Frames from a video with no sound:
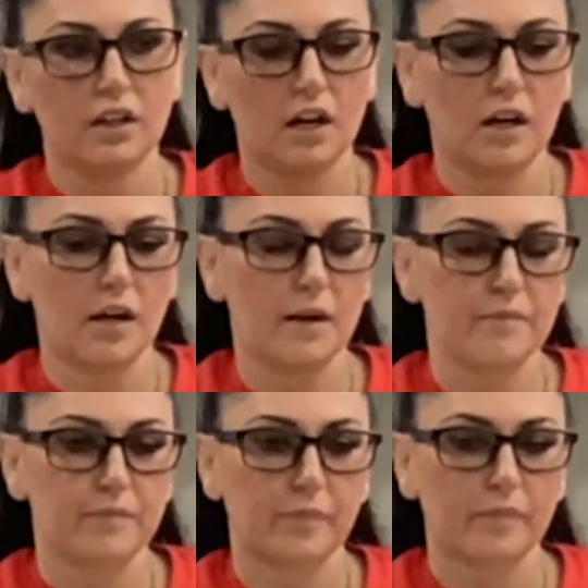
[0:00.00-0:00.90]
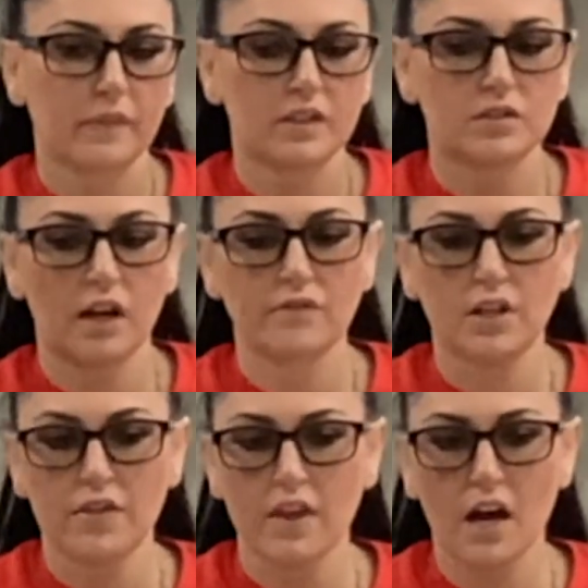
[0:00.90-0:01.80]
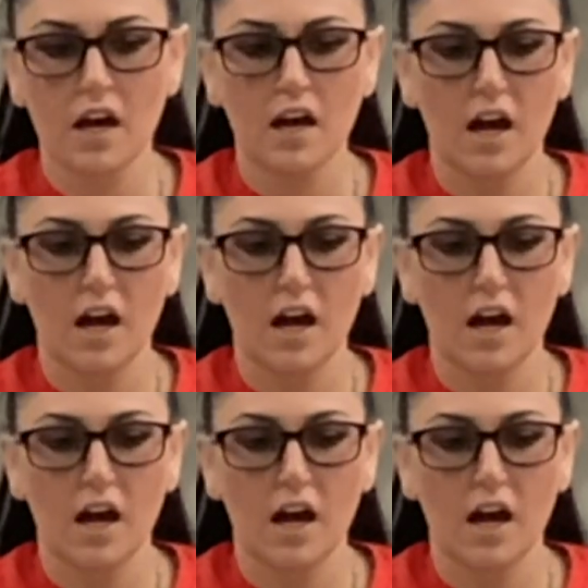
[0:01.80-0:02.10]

So I've done that.